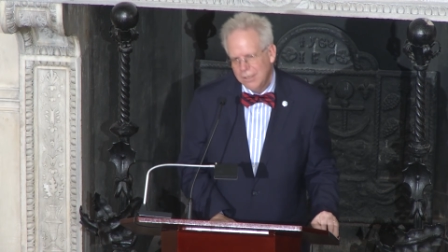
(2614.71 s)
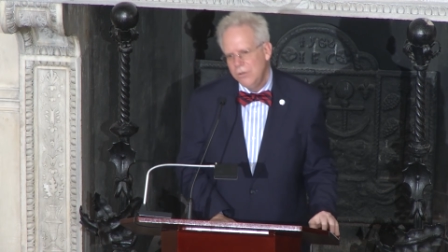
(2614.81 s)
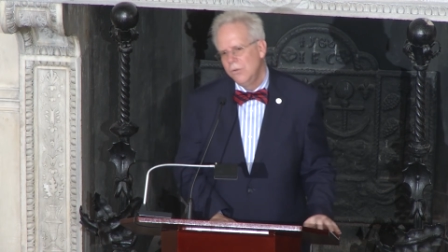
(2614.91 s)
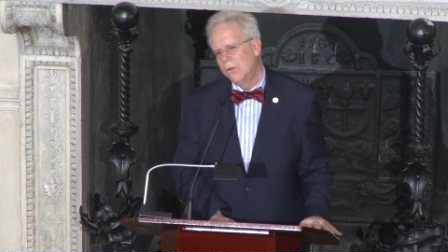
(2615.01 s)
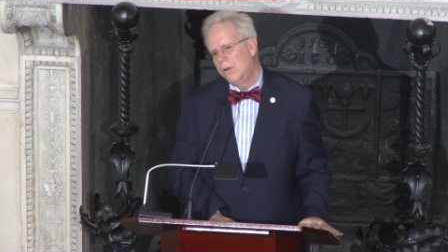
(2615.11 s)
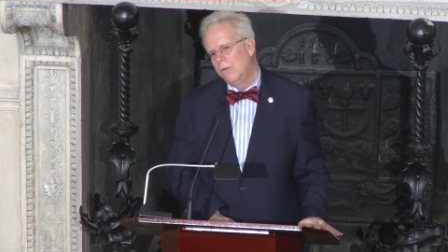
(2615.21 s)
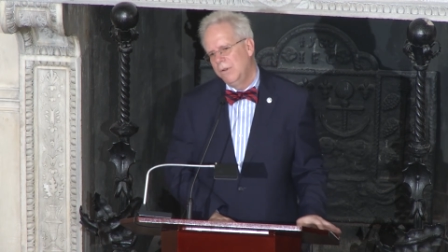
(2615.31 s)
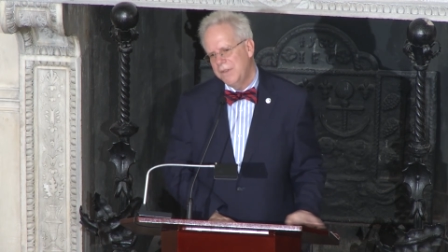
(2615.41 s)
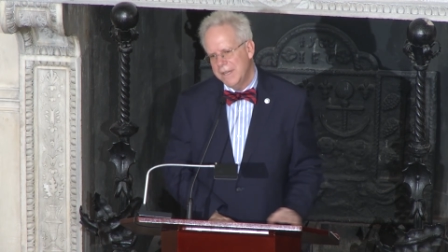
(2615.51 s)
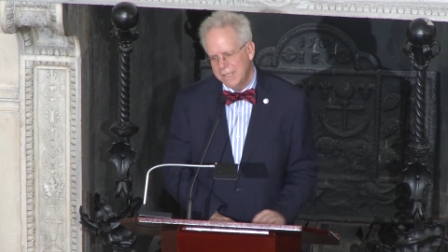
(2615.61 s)
nor
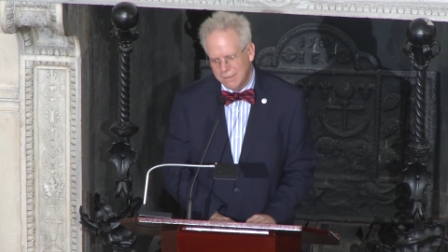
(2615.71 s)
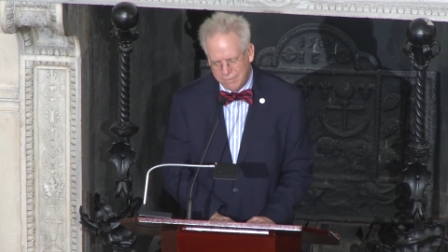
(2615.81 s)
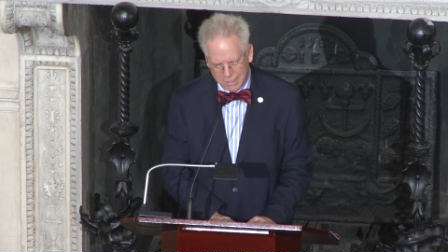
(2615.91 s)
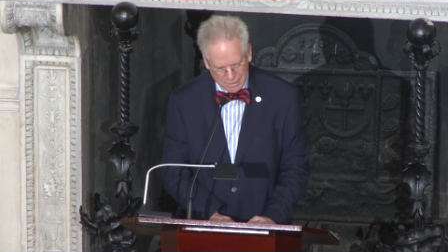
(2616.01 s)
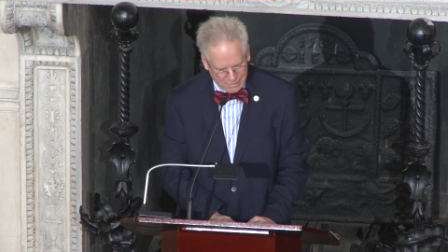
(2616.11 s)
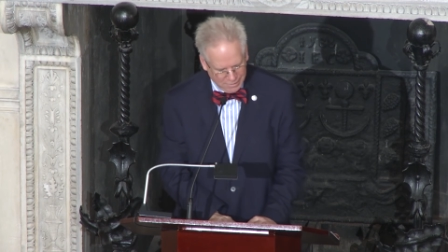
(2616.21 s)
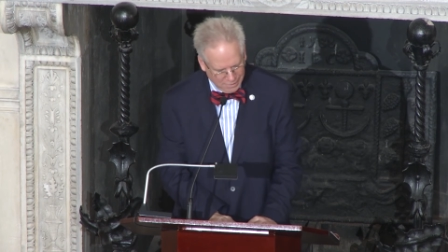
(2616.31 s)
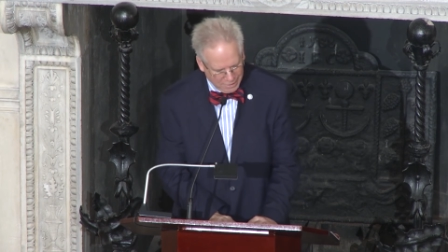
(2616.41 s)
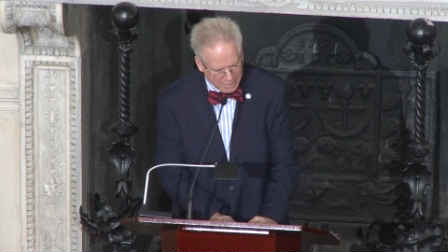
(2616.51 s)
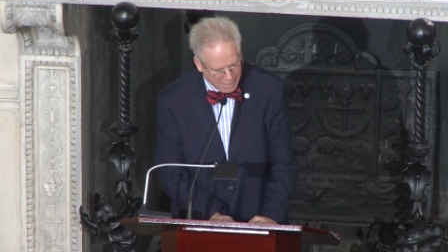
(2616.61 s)
was any of it
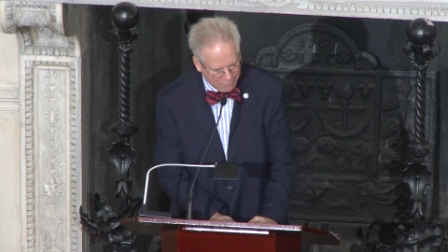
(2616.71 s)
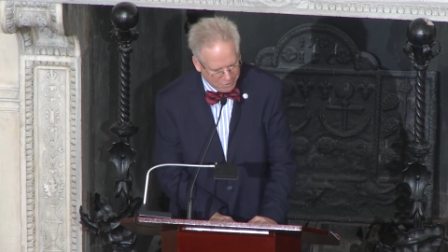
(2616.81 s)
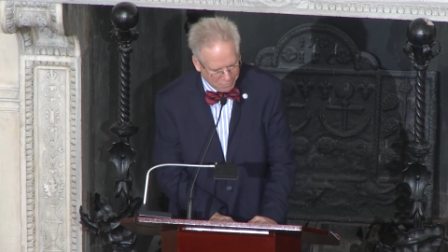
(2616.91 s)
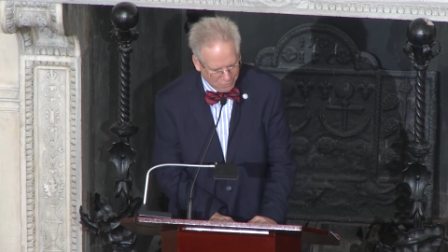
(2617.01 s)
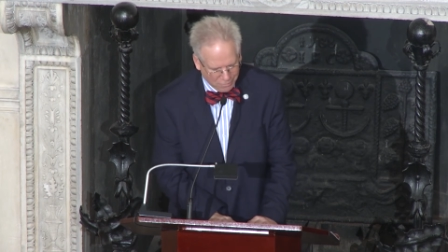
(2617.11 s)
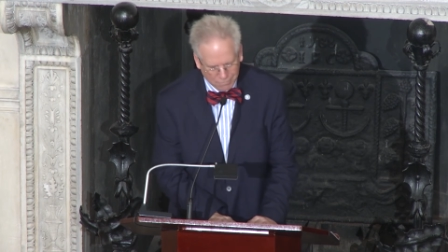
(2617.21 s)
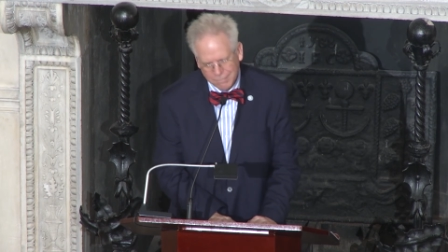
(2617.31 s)
inevitable.